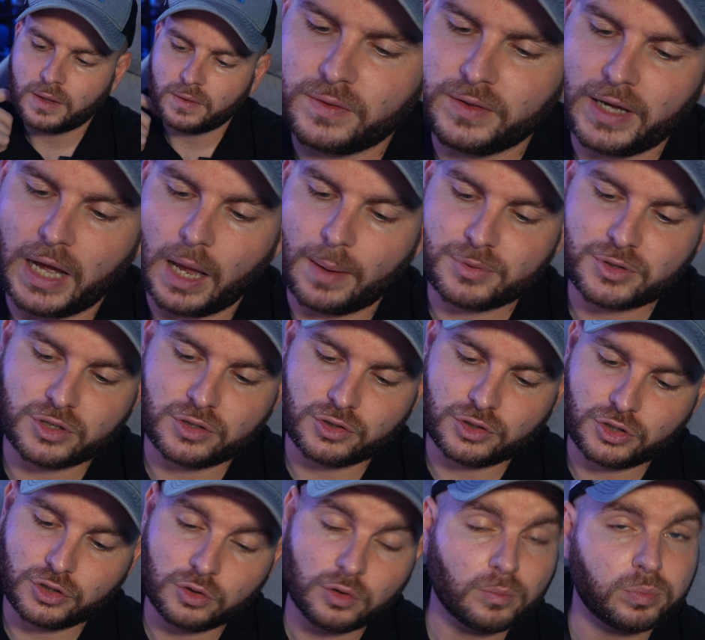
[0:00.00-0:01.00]
the option
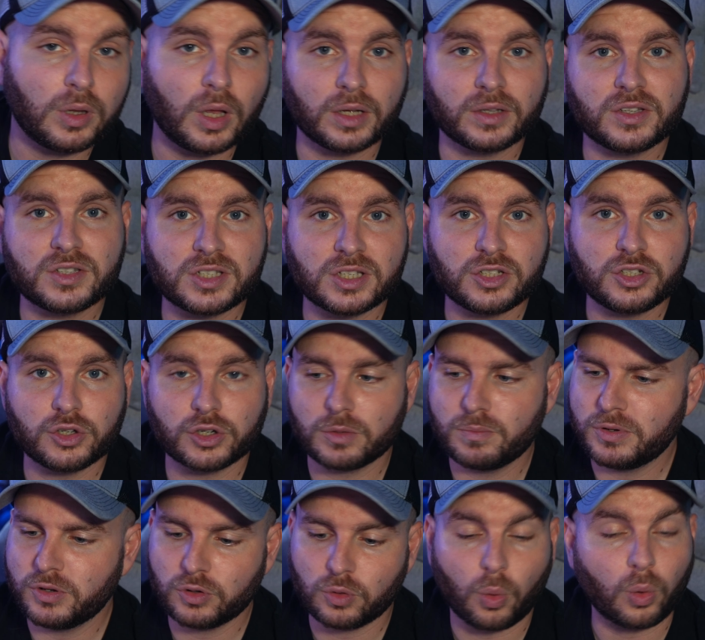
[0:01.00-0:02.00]
to plug this into your
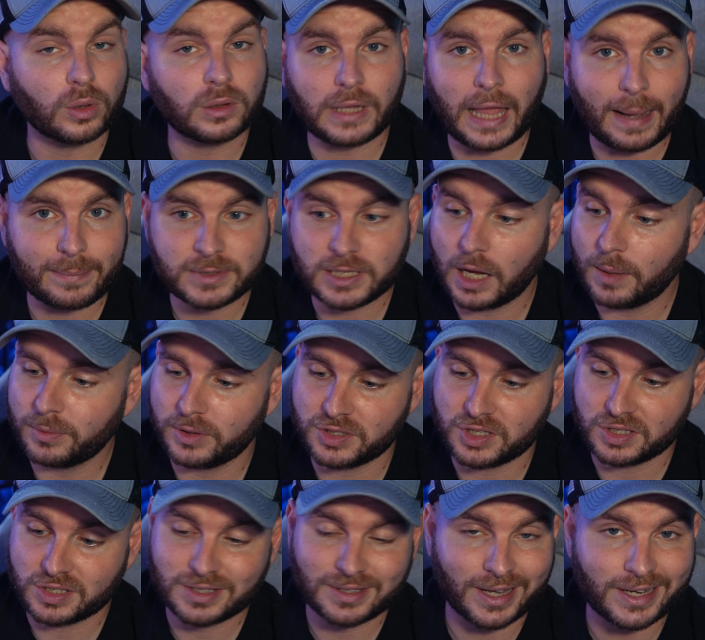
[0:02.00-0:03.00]
computer or laptop because
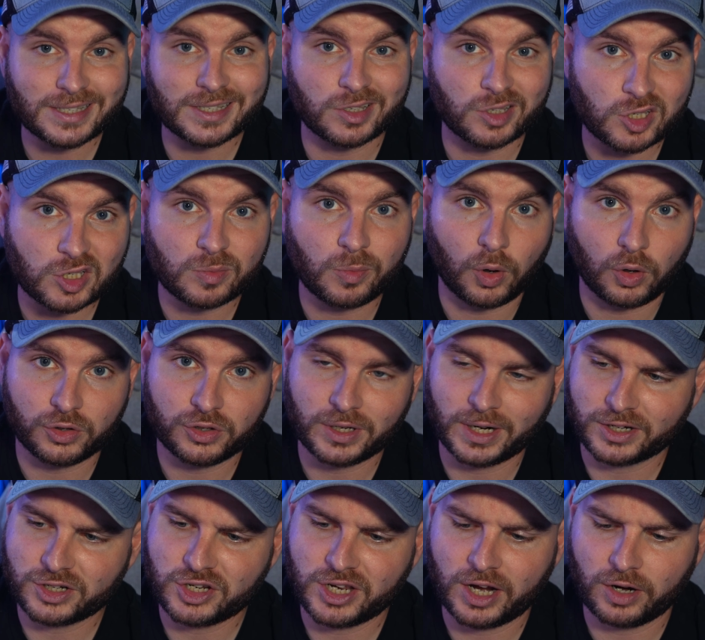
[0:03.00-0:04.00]
it's nice and small, you can
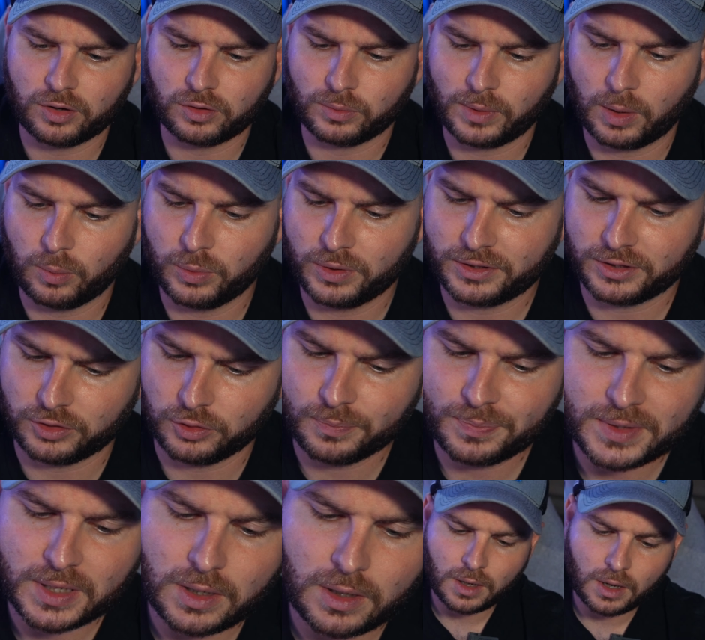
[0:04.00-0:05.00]
actually carry it around with you.
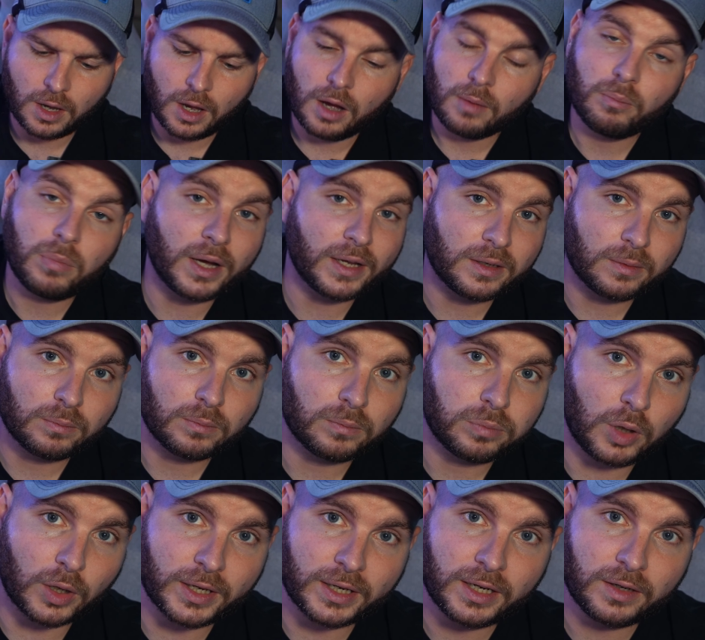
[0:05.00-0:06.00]
But
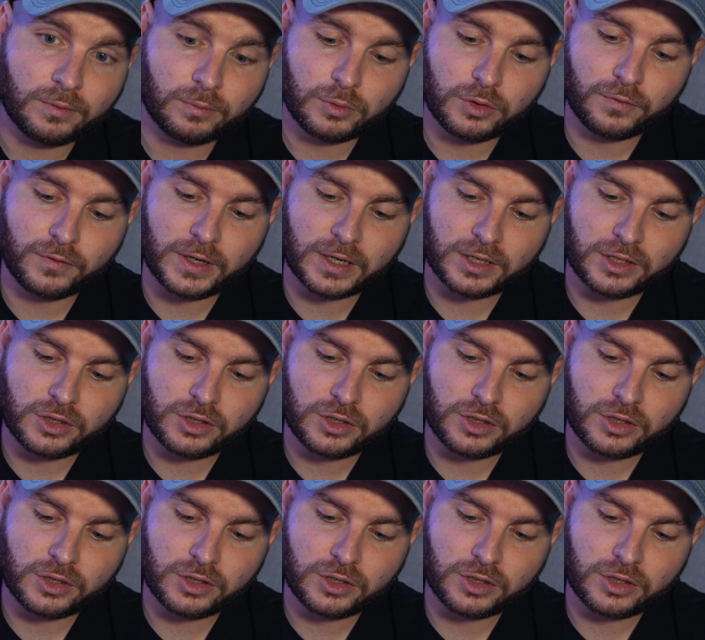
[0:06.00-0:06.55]
plug it in via